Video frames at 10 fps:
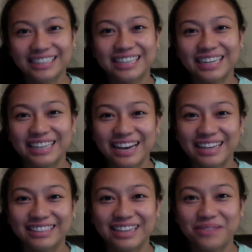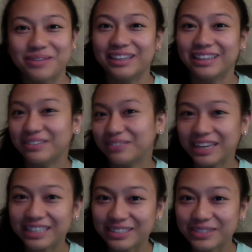done as I would have
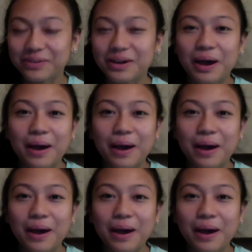liked to,